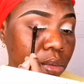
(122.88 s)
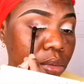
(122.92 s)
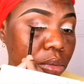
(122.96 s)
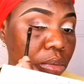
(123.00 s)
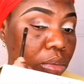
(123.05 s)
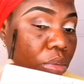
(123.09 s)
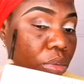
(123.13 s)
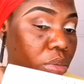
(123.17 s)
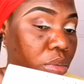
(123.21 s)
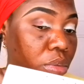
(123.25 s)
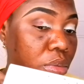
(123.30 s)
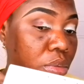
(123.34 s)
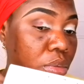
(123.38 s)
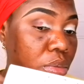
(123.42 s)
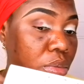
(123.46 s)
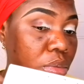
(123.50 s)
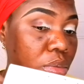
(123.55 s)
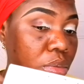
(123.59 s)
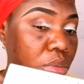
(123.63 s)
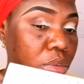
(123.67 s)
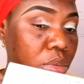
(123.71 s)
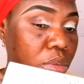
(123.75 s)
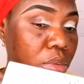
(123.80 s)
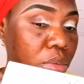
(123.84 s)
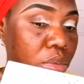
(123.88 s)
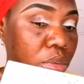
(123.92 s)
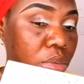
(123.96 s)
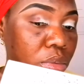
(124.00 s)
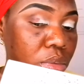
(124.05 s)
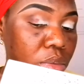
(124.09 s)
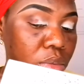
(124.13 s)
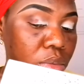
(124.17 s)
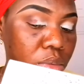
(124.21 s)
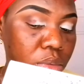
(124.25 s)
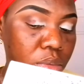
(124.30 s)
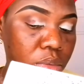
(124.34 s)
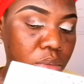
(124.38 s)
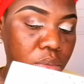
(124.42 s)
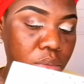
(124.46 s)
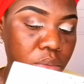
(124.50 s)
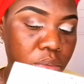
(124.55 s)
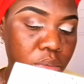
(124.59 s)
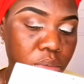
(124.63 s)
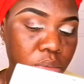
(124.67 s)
No one is speaking in this clip.